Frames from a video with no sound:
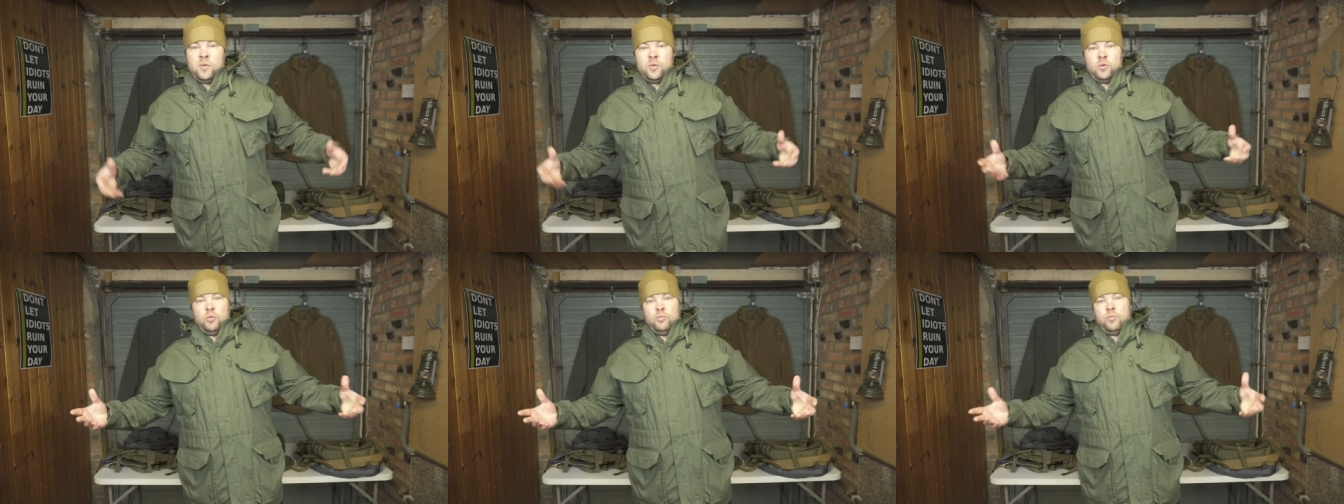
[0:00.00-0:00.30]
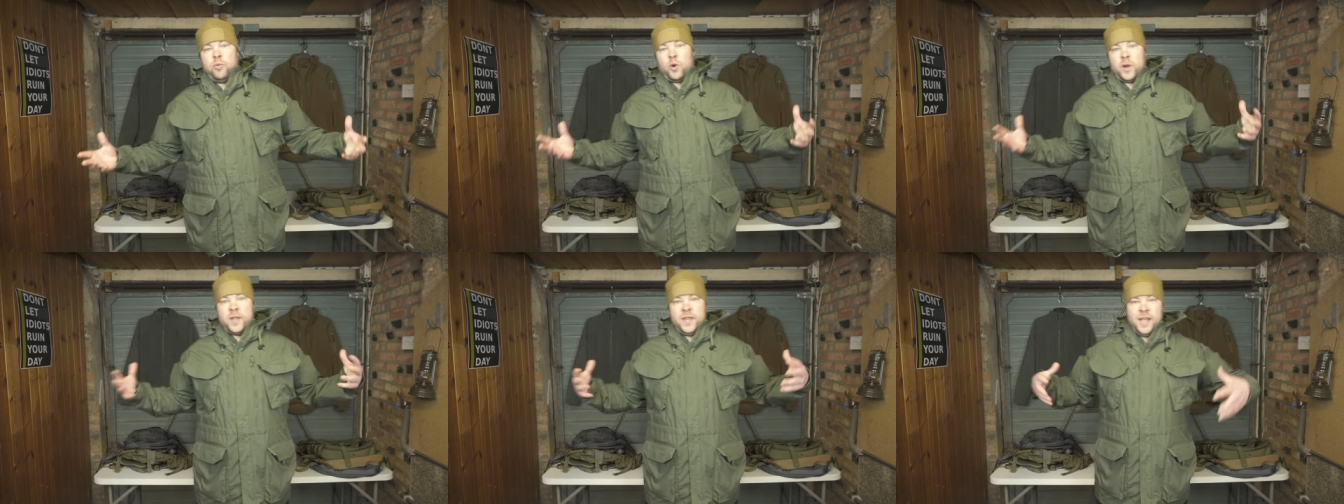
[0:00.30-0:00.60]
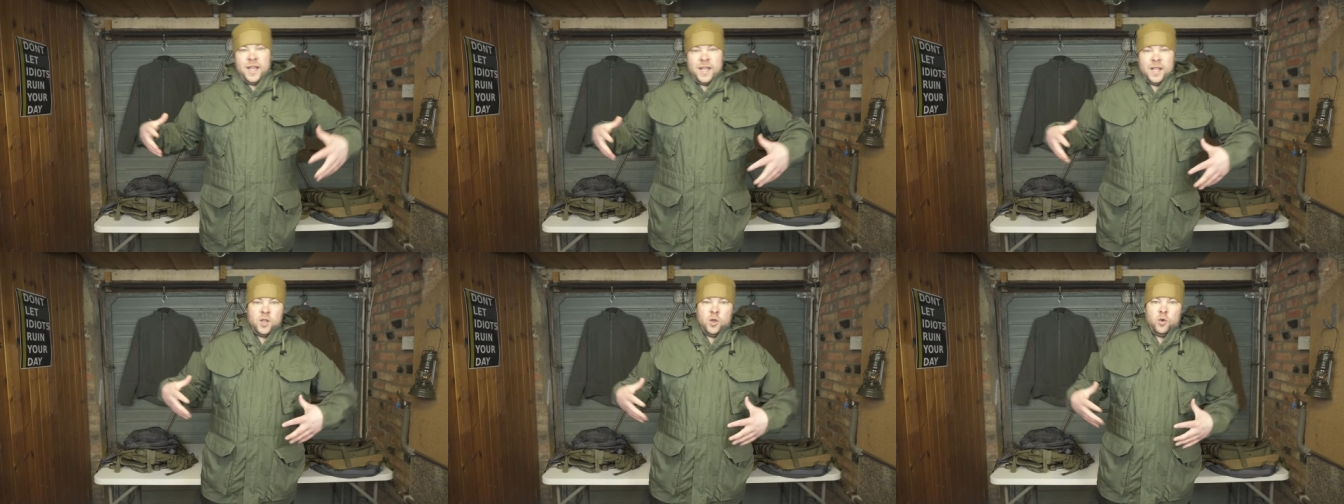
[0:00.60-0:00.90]
to
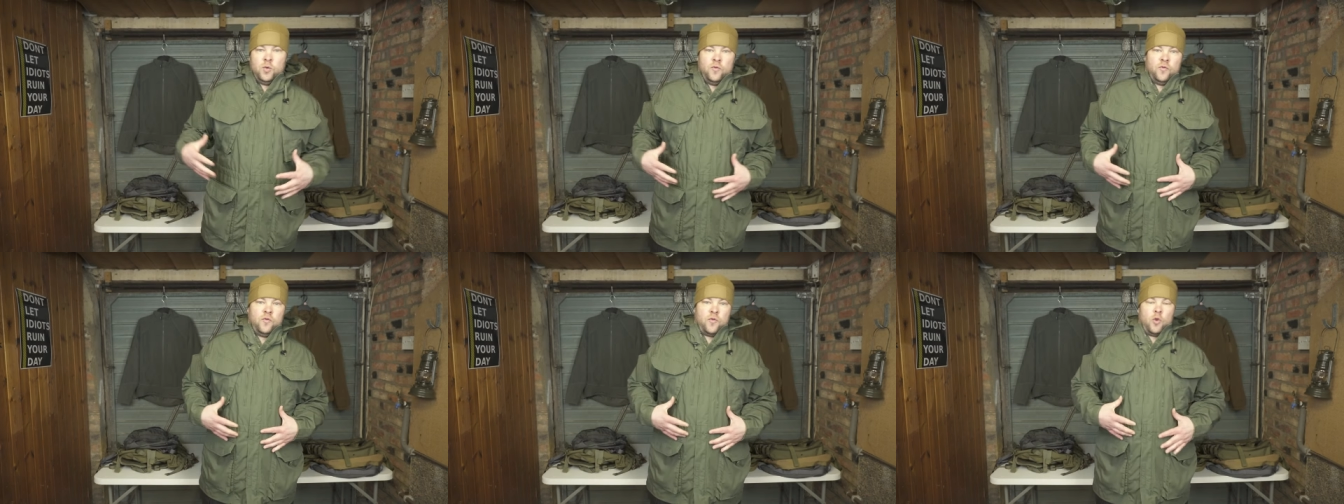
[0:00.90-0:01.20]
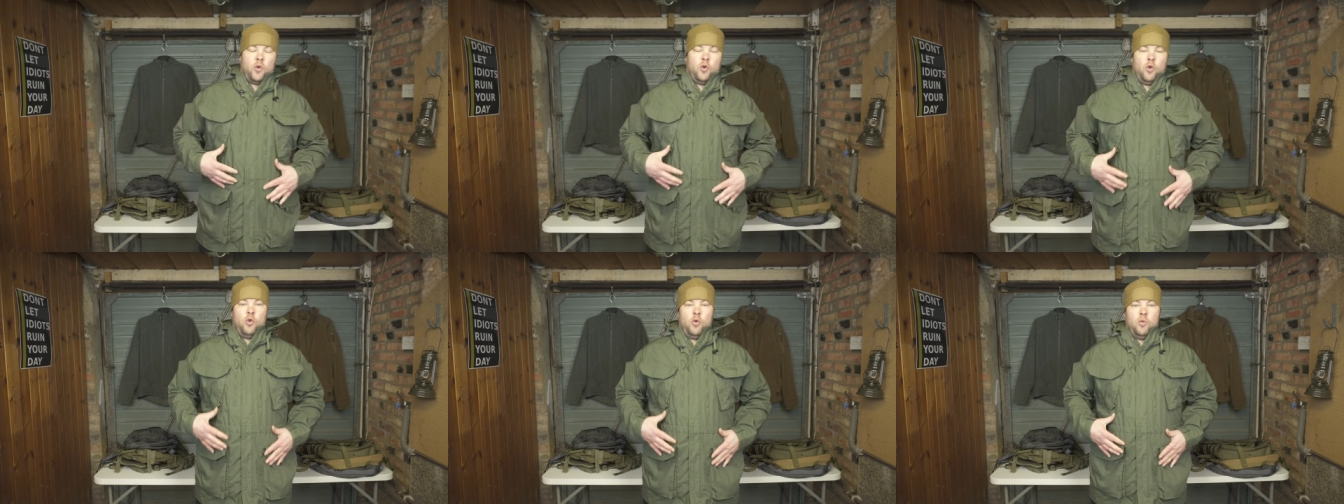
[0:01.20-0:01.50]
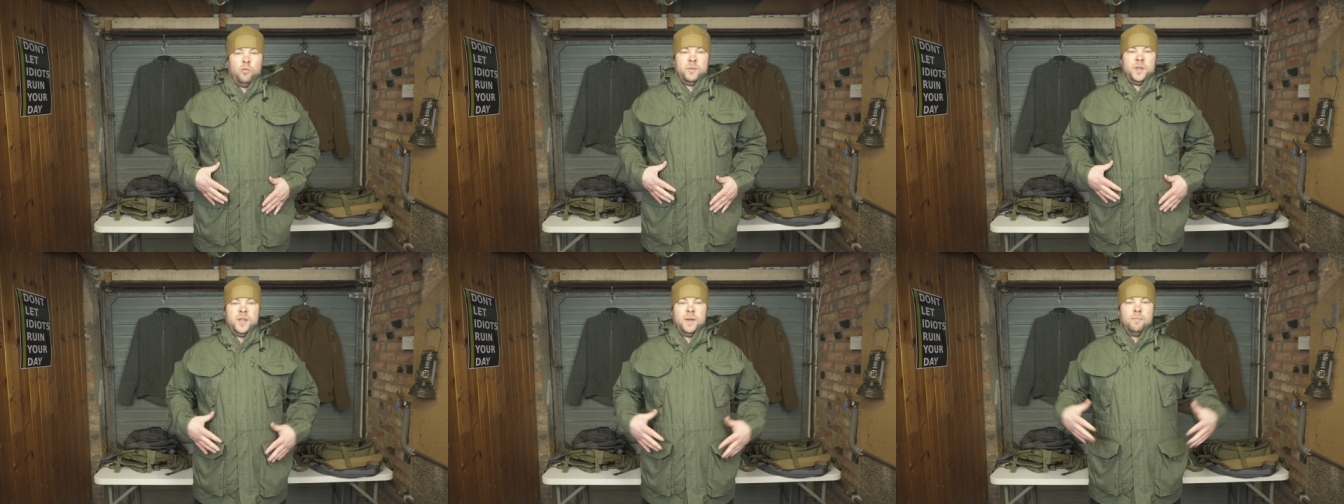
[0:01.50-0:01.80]
protect you
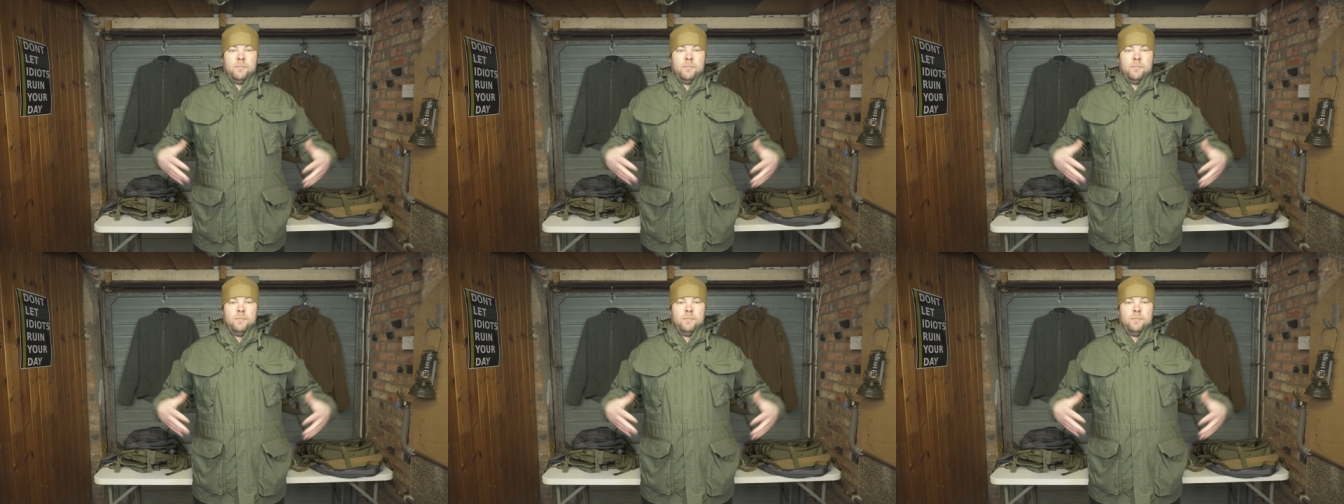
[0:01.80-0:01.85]
from the